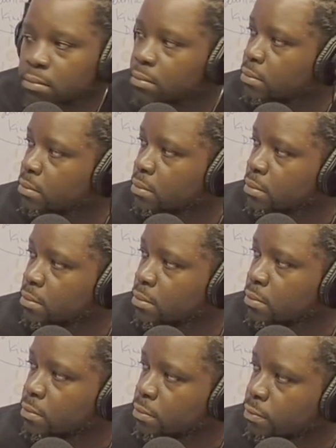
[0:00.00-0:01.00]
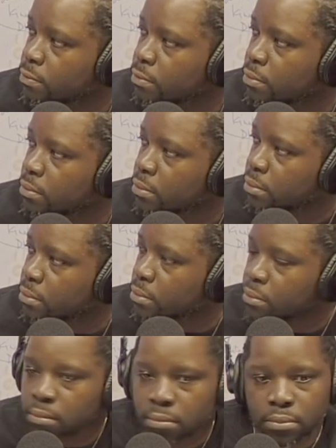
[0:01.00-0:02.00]

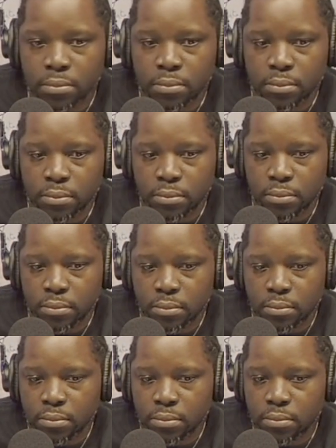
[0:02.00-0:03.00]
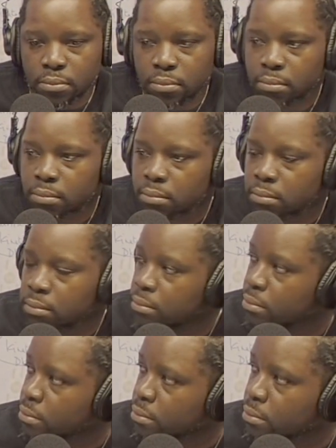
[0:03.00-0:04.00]

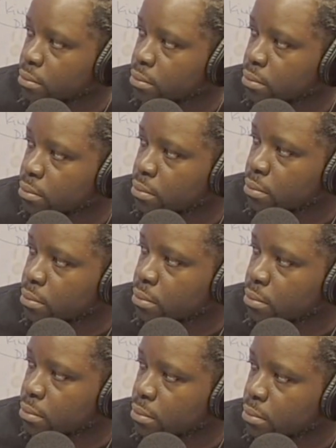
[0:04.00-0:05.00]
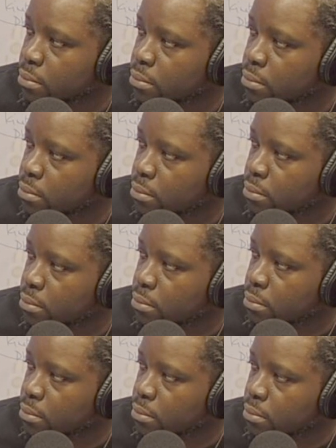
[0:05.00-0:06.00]

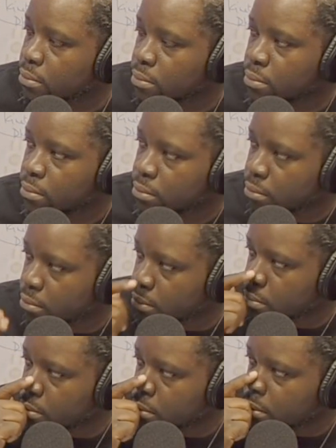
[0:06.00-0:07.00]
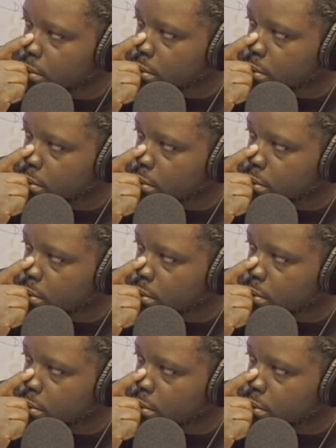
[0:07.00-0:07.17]
This person isn't speaking.